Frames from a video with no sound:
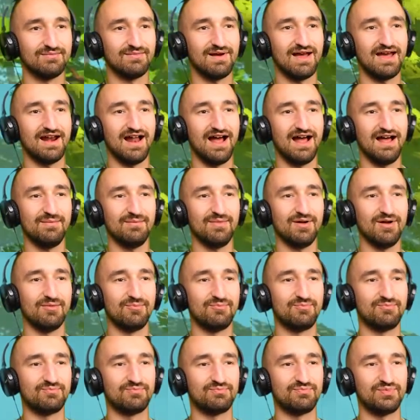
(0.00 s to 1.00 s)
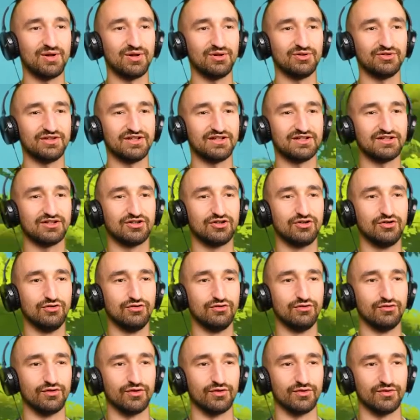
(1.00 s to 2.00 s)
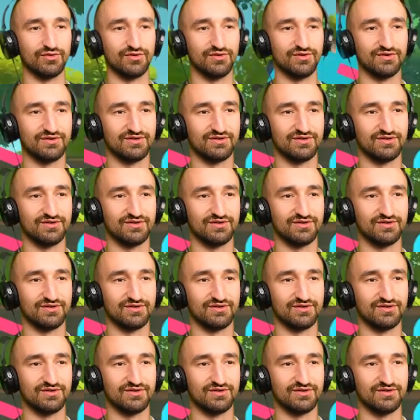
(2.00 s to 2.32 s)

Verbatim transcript: I should have had faith. Building guru.